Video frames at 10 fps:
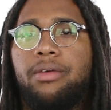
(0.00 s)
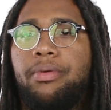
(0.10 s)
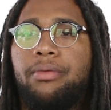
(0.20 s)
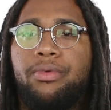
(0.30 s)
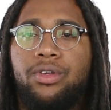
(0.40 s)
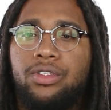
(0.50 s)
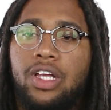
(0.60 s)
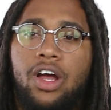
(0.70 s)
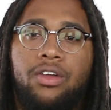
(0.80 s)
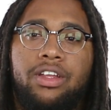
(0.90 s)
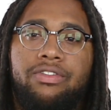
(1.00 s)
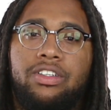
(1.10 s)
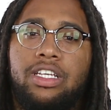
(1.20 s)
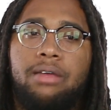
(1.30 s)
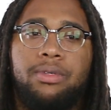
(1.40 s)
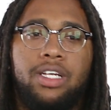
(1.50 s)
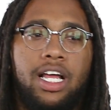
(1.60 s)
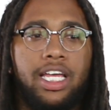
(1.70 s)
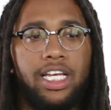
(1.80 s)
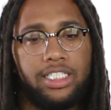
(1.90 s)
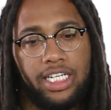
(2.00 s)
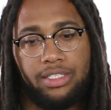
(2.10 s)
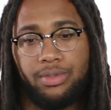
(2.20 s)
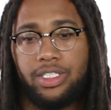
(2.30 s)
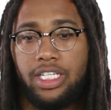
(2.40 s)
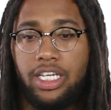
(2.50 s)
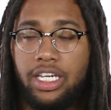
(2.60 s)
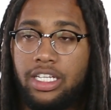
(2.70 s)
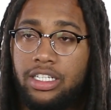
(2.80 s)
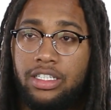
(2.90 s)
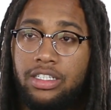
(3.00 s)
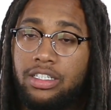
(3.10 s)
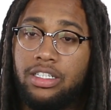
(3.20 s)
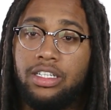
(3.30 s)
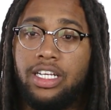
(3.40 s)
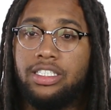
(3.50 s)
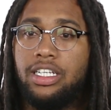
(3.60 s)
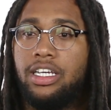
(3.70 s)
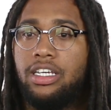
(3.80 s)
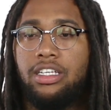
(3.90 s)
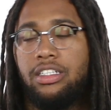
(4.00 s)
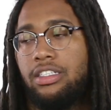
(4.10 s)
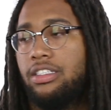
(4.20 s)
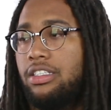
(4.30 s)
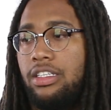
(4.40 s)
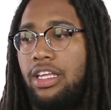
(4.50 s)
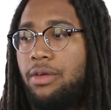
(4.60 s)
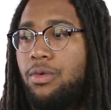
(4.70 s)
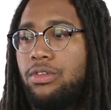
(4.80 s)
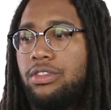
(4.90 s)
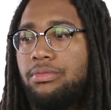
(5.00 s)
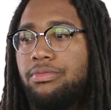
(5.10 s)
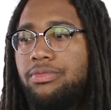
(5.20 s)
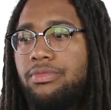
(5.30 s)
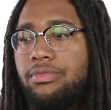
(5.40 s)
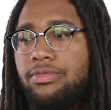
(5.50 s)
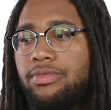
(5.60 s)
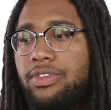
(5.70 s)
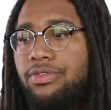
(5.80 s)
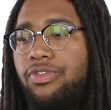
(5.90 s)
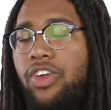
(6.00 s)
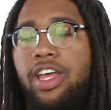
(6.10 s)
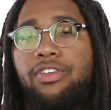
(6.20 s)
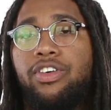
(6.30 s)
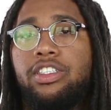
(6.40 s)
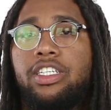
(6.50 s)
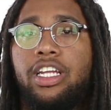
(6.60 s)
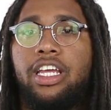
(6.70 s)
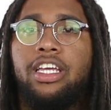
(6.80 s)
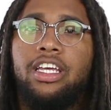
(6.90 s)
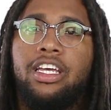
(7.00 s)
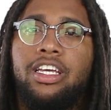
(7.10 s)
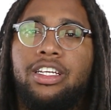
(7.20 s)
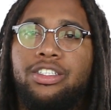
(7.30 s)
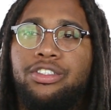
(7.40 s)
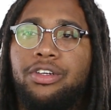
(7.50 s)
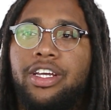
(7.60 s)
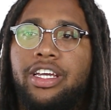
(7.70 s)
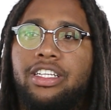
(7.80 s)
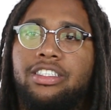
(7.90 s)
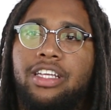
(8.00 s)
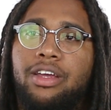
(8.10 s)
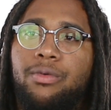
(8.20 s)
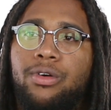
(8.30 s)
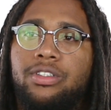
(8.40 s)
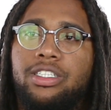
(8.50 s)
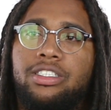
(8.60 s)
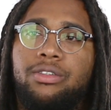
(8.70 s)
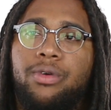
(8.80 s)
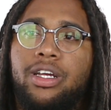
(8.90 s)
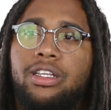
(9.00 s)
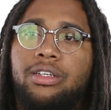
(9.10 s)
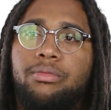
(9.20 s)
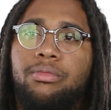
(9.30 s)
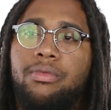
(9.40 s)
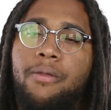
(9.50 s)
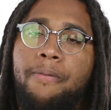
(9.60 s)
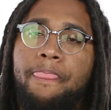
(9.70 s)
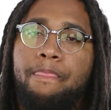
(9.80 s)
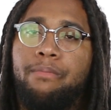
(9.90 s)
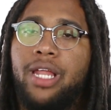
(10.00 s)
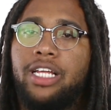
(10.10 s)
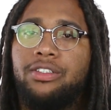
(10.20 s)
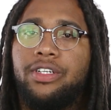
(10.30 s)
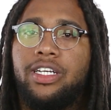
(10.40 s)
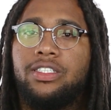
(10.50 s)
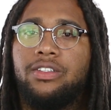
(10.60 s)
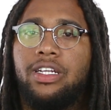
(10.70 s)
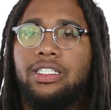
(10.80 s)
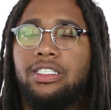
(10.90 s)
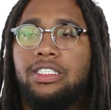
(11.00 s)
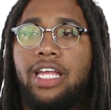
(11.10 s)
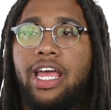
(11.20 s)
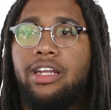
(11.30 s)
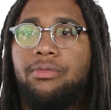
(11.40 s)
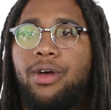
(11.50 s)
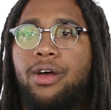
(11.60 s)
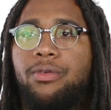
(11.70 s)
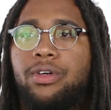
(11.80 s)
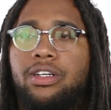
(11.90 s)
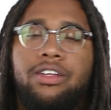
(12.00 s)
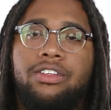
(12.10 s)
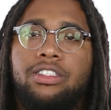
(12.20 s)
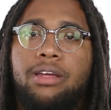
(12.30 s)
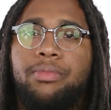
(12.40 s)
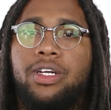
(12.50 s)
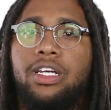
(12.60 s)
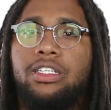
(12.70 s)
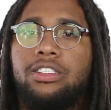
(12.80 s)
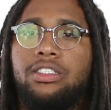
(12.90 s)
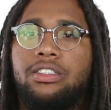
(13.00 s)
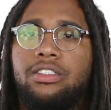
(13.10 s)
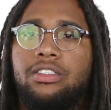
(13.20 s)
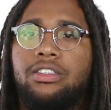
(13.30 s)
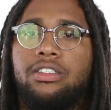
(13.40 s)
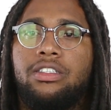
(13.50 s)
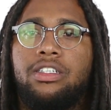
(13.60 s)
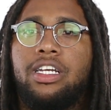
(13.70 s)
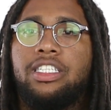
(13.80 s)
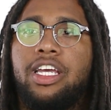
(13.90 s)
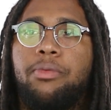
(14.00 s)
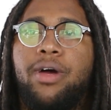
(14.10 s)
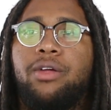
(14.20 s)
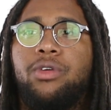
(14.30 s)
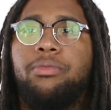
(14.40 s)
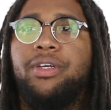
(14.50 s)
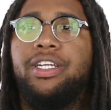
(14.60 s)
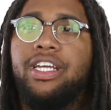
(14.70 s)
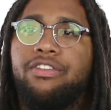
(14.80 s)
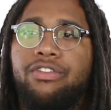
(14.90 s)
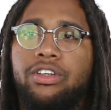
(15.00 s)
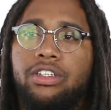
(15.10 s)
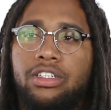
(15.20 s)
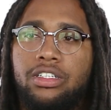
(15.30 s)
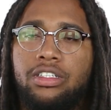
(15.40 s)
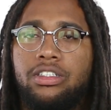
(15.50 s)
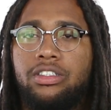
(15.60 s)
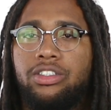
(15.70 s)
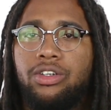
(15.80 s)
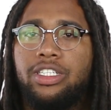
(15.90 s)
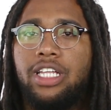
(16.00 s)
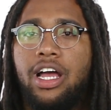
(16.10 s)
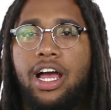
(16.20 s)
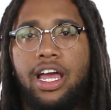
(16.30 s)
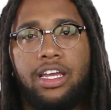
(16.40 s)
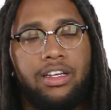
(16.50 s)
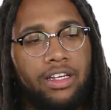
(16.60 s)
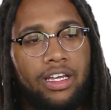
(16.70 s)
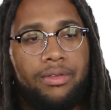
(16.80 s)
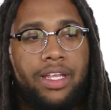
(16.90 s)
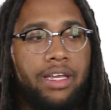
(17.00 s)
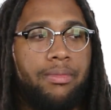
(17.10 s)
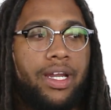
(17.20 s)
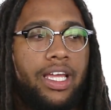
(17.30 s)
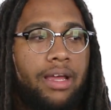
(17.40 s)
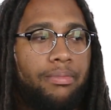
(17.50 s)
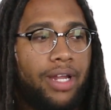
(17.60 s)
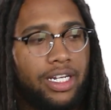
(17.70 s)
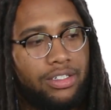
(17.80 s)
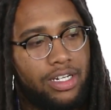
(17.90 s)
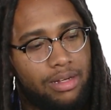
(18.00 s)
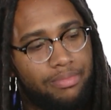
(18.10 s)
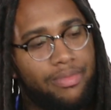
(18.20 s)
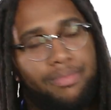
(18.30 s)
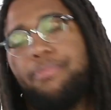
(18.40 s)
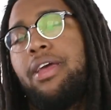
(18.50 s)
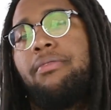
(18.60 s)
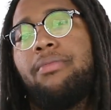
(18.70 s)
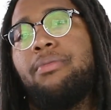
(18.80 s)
Yeah, people using all different type of color. I guess that's what's in. They say they want some some flavor to their dreads. They don't want just the regular black dreads, so they just dyeing them all with other type of colors I guess everybody want to be different. So it's like, all right, everybody got black drip. I'm gonna paint.